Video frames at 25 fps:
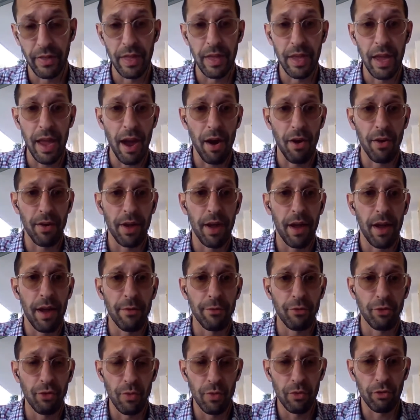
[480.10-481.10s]
the area
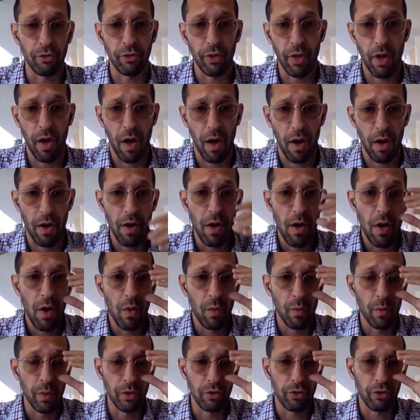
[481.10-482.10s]
of Jewish law
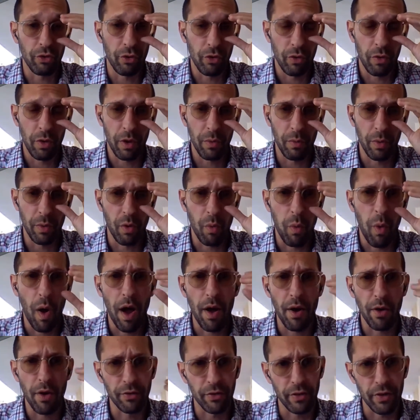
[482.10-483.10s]
which
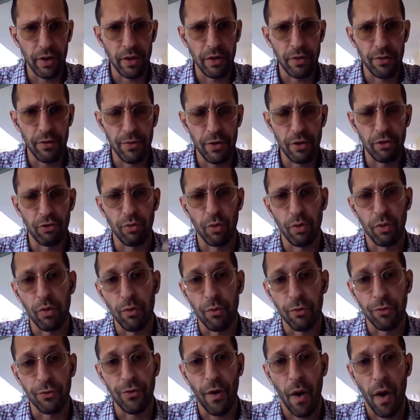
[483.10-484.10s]
requires an individual who
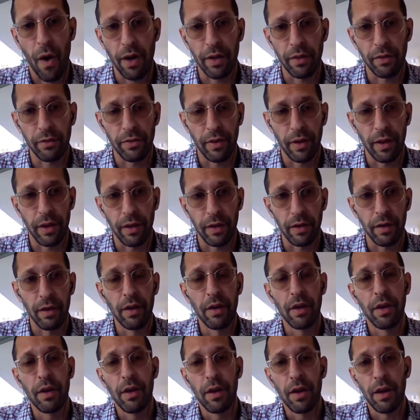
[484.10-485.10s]
finds an
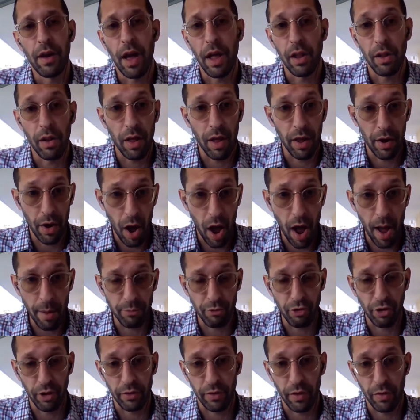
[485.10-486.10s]

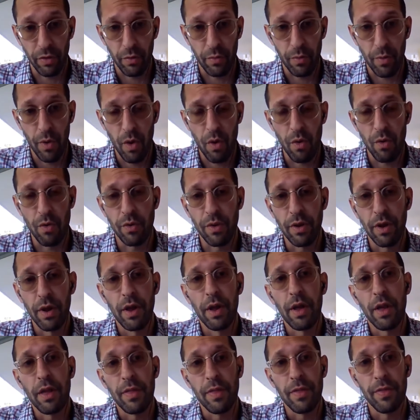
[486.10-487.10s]
object on the road
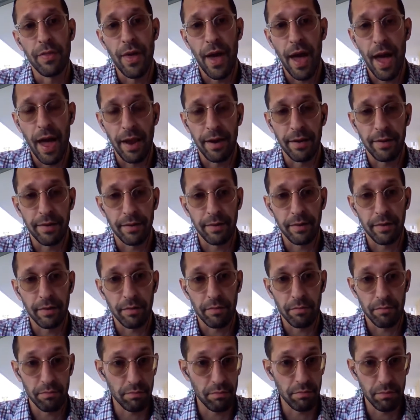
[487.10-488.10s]
that
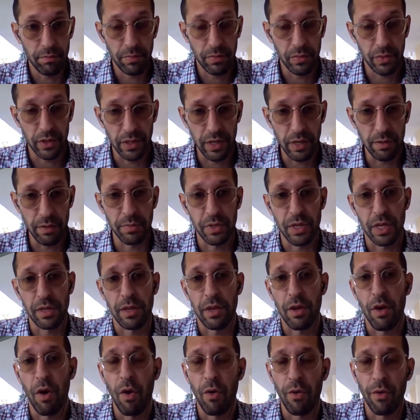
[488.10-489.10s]
seems that
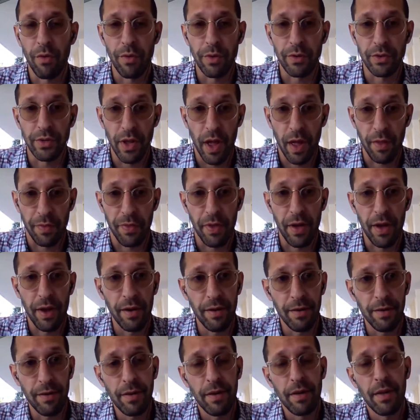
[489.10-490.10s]
the owner is not
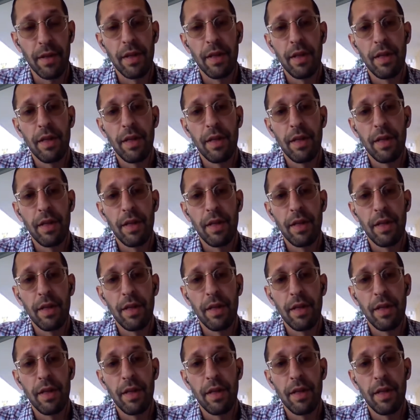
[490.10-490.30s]
there.